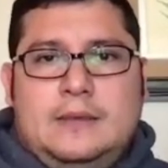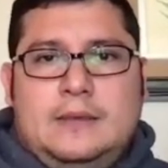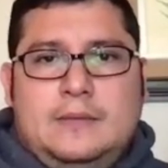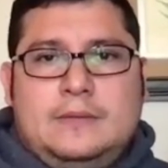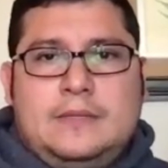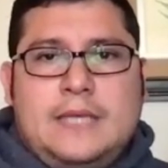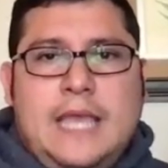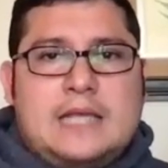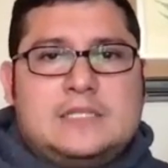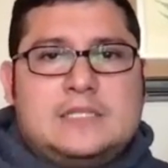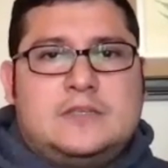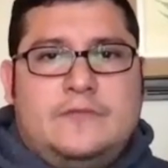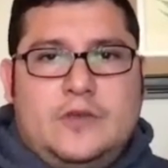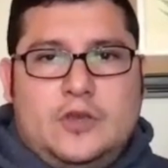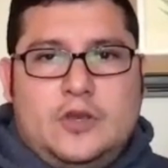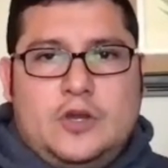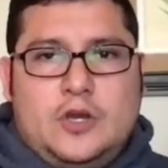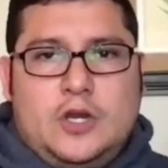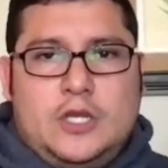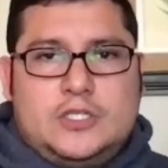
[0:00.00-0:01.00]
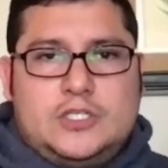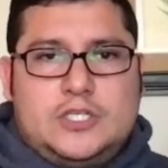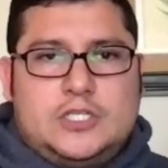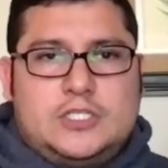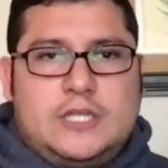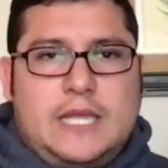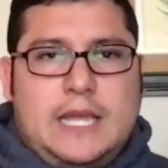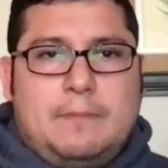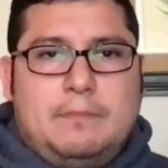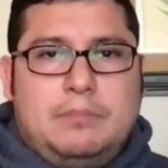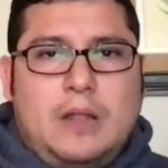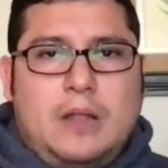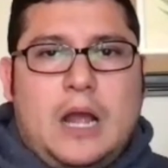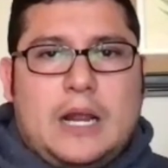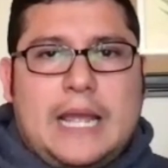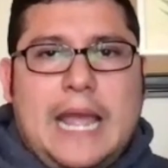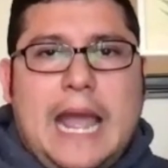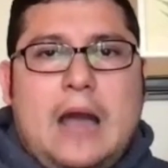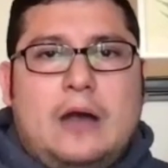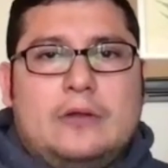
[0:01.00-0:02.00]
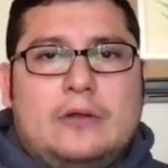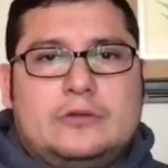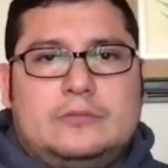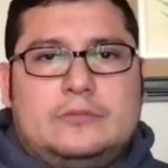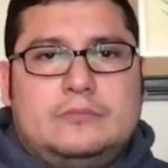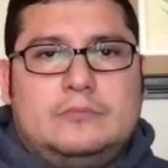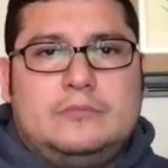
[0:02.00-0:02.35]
yes, if you could just like block out